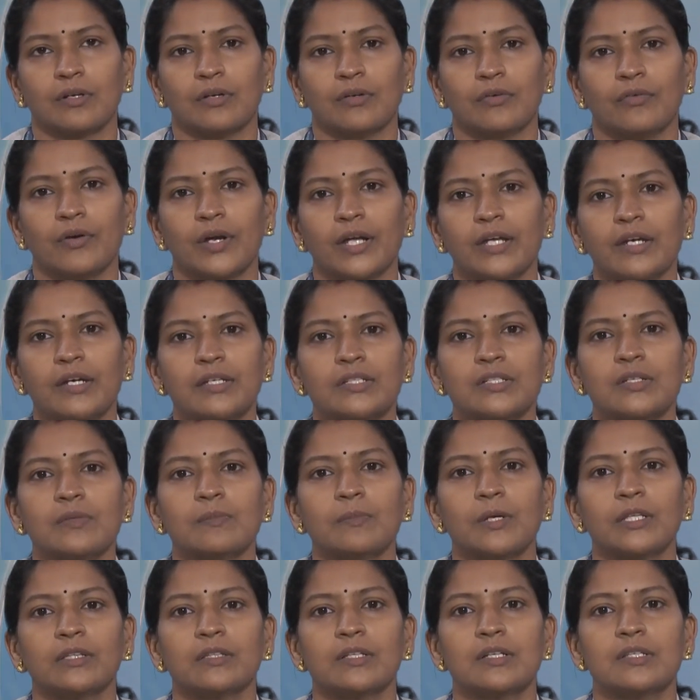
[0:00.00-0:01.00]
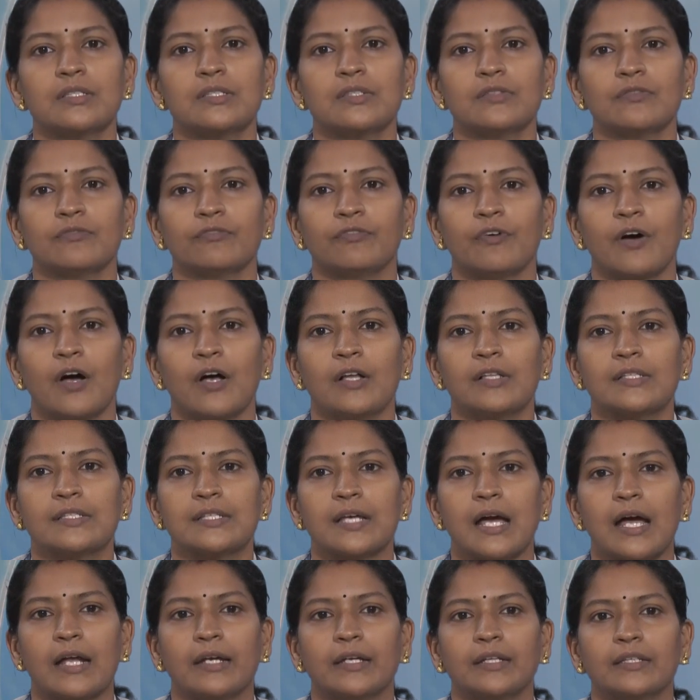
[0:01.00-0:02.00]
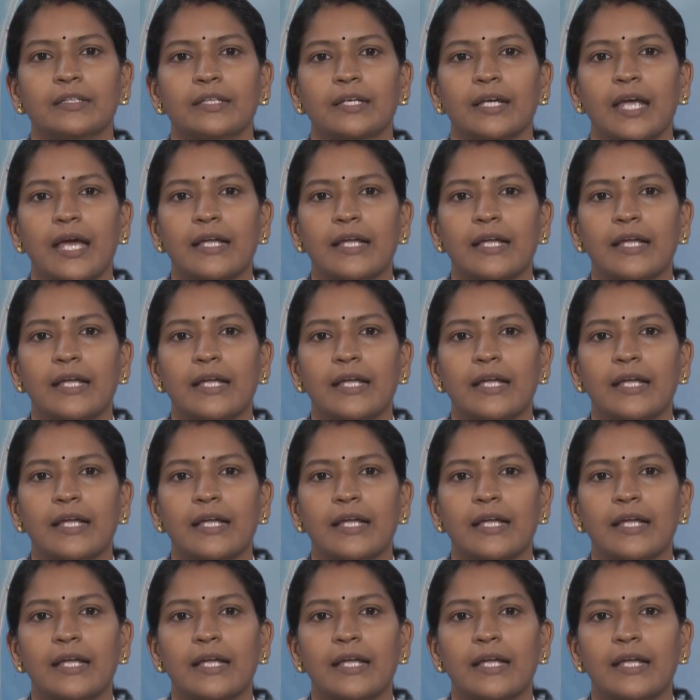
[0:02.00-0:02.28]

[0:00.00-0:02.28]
Regression methods falls under the